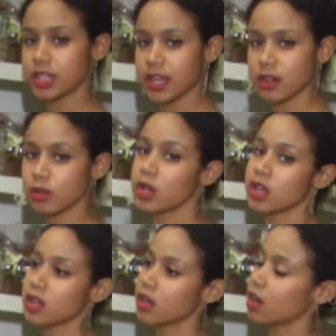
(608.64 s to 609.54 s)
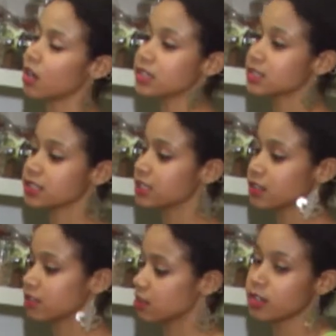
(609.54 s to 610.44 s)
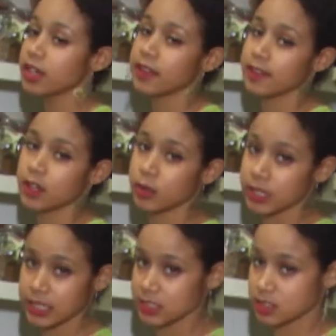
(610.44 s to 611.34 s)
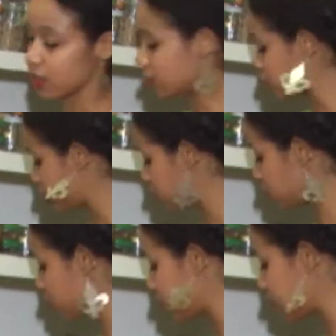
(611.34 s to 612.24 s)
now, honestly, you're not there when it gets slaughtered, so you don't know